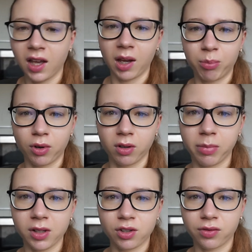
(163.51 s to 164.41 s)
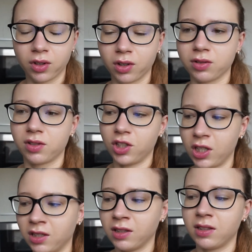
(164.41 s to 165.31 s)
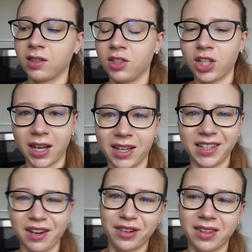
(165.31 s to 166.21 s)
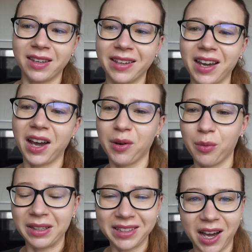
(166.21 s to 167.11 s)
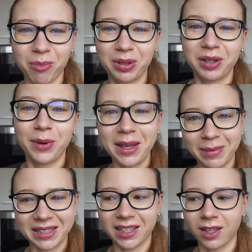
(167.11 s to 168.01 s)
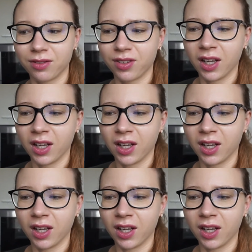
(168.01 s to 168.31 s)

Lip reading: I put on a bunch of clothes, jeans, jacket, everything. I went up, weighed myself,